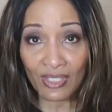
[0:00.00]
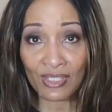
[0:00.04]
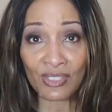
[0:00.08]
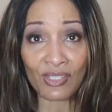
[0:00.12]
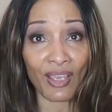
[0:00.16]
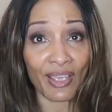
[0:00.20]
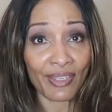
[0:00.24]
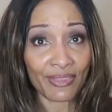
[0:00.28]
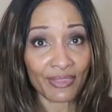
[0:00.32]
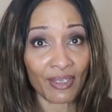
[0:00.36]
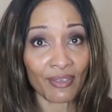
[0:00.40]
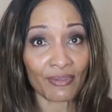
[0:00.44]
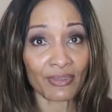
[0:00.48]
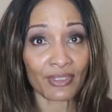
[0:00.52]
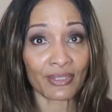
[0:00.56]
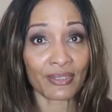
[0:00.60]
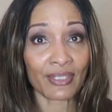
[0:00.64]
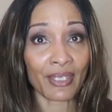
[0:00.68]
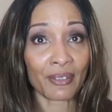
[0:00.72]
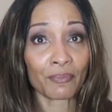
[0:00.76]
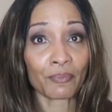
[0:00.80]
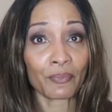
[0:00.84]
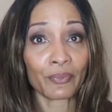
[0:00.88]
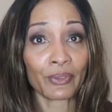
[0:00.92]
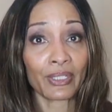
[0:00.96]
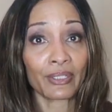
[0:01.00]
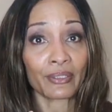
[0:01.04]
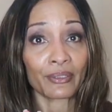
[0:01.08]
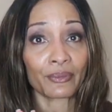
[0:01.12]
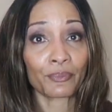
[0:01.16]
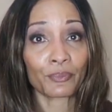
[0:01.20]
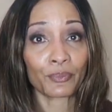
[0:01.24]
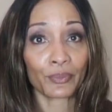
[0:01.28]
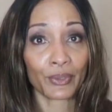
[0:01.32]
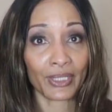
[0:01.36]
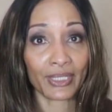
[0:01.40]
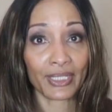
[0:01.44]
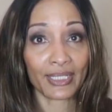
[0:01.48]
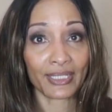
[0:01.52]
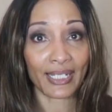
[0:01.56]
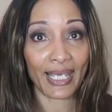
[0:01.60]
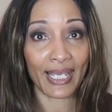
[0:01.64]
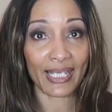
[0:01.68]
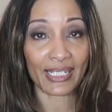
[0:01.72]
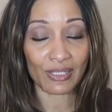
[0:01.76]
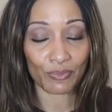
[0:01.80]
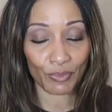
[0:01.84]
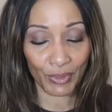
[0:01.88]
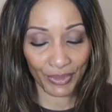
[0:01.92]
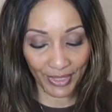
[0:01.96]
So I thought that that would look really
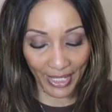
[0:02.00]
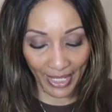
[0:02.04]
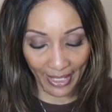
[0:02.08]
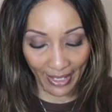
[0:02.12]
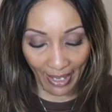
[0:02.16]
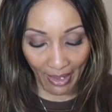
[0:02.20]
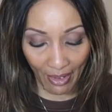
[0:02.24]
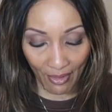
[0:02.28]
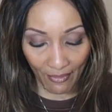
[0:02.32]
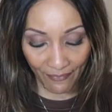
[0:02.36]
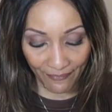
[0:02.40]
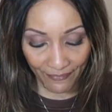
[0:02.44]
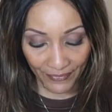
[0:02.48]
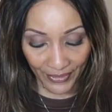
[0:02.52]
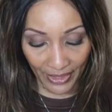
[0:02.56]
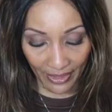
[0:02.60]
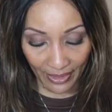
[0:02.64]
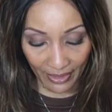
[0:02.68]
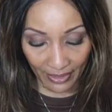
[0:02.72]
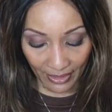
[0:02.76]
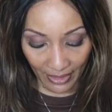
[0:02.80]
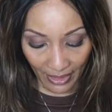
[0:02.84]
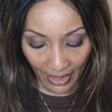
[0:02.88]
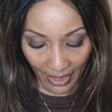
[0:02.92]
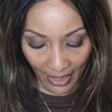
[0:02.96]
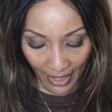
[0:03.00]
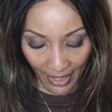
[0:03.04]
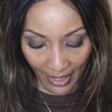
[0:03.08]
nice with that outfit.